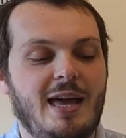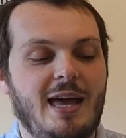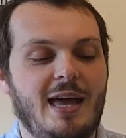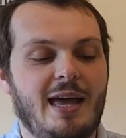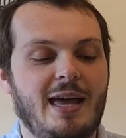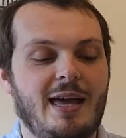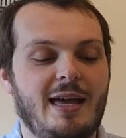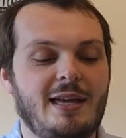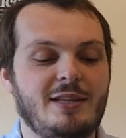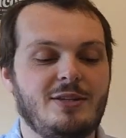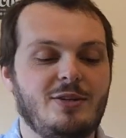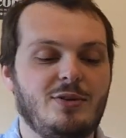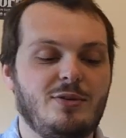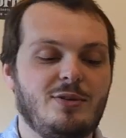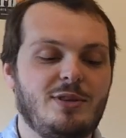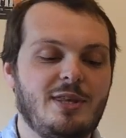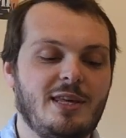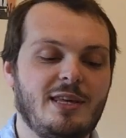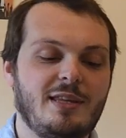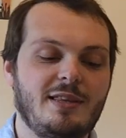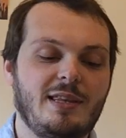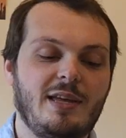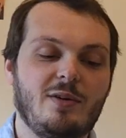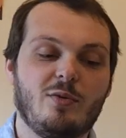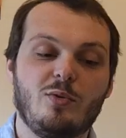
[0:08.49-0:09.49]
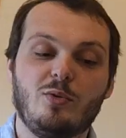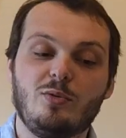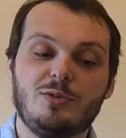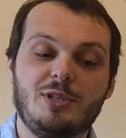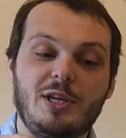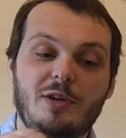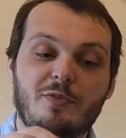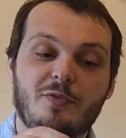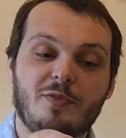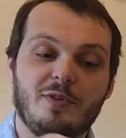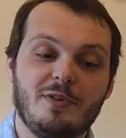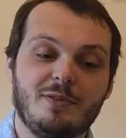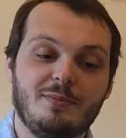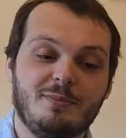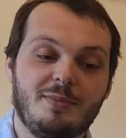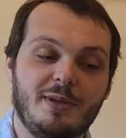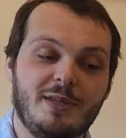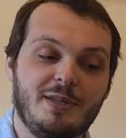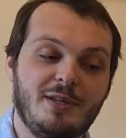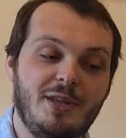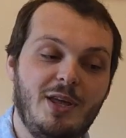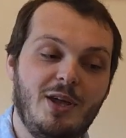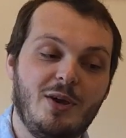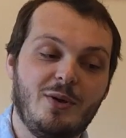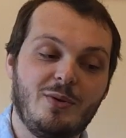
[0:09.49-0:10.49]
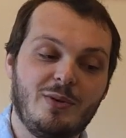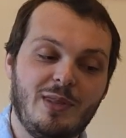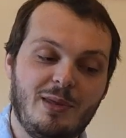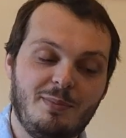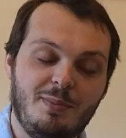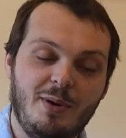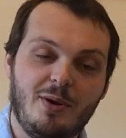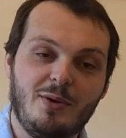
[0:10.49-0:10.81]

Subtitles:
And you'd think they're all different, but no,